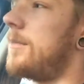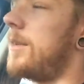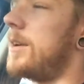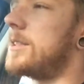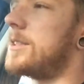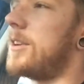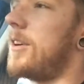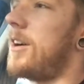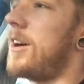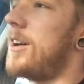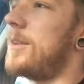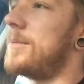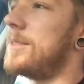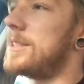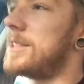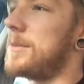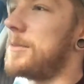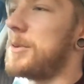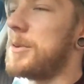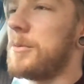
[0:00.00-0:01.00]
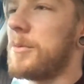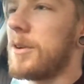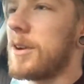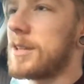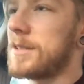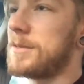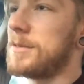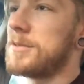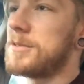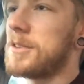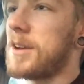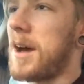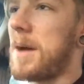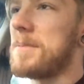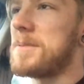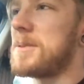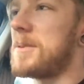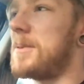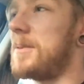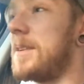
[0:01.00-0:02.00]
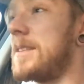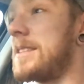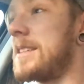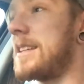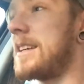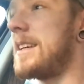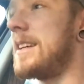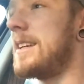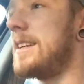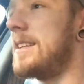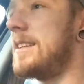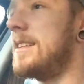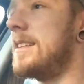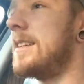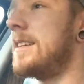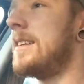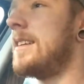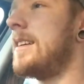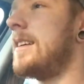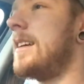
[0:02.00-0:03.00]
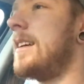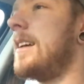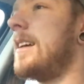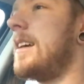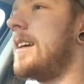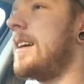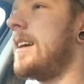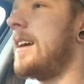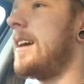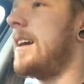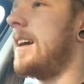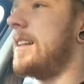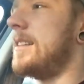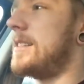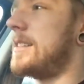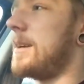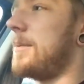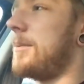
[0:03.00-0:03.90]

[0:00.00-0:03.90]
my time as someone who works full time, someone who has a kid, and